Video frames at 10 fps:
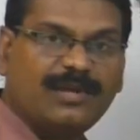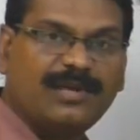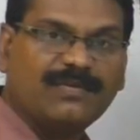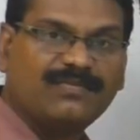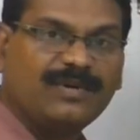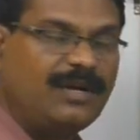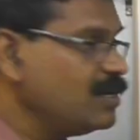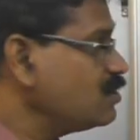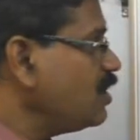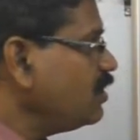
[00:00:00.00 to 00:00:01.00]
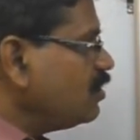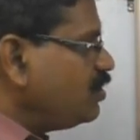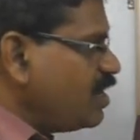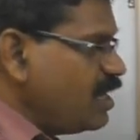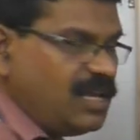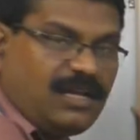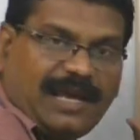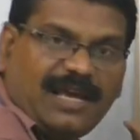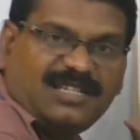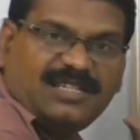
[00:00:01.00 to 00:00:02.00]
to EF. So in the three
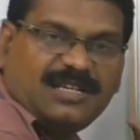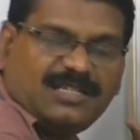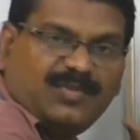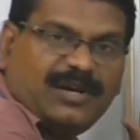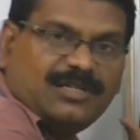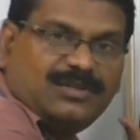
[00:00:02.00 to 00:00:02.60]
cases, my dear